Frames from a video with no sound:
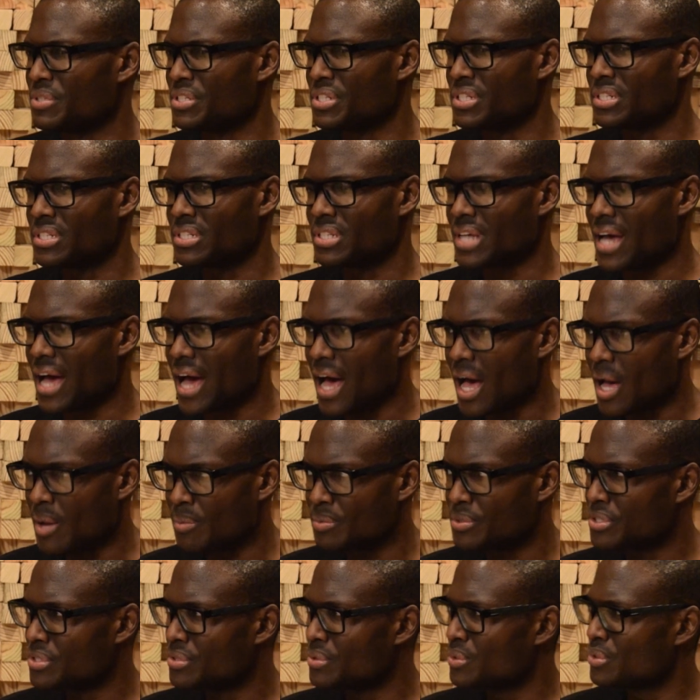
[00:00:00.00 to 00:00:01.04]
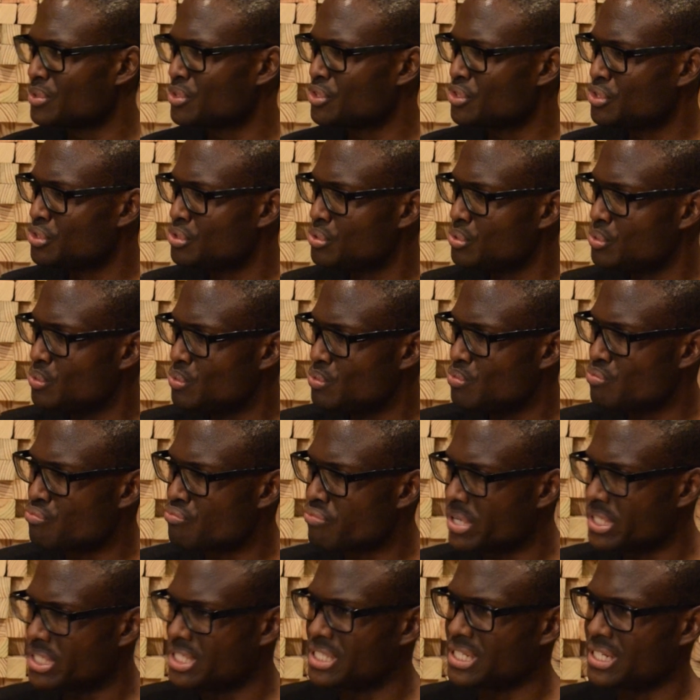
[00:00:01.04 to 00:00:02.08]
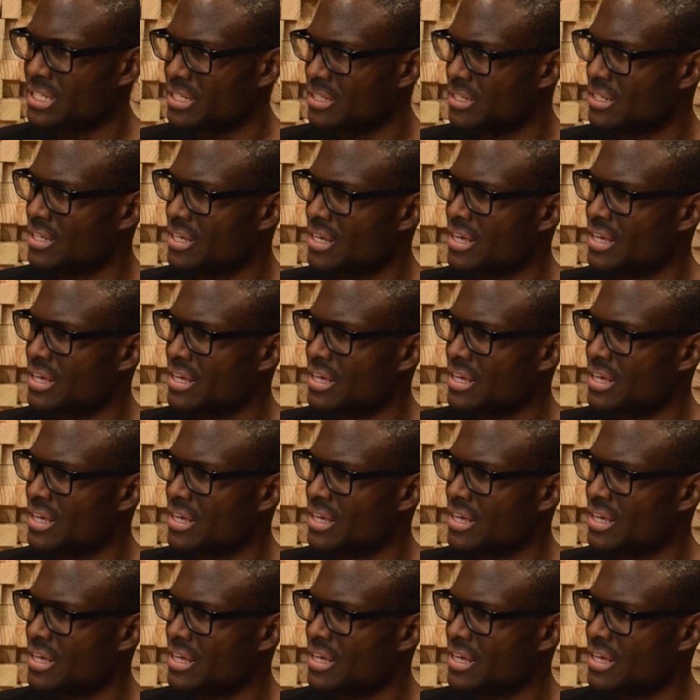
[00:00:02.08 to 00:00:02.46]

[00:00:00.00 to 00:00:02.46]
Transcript: It's just absolutely too rigid,